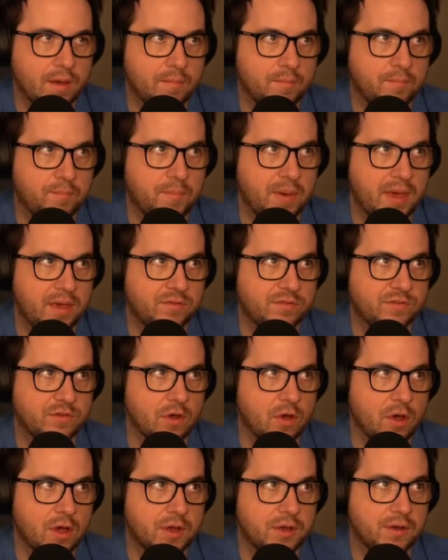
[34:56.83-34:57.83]
Based
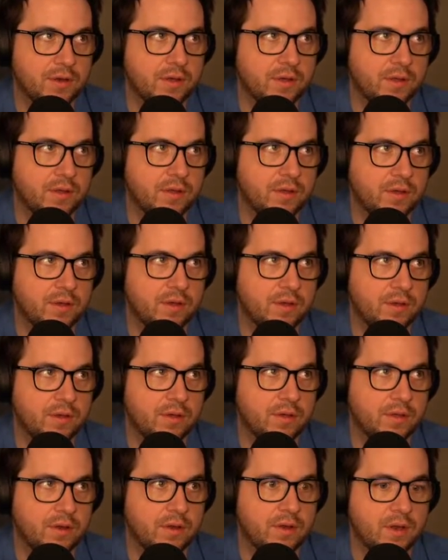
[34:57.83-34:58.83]
on
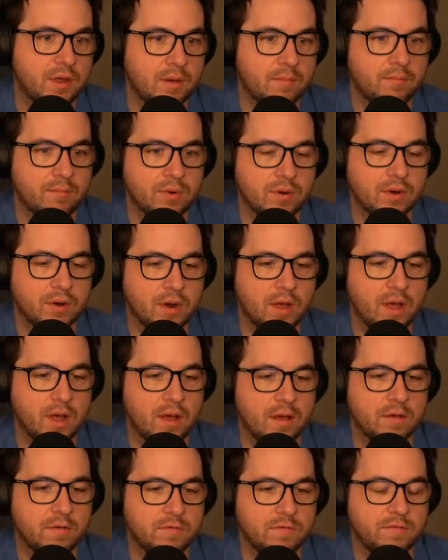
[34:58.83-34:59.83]
number
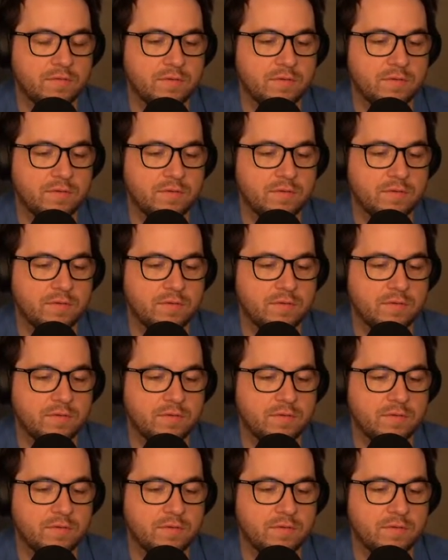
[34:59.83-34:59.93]
of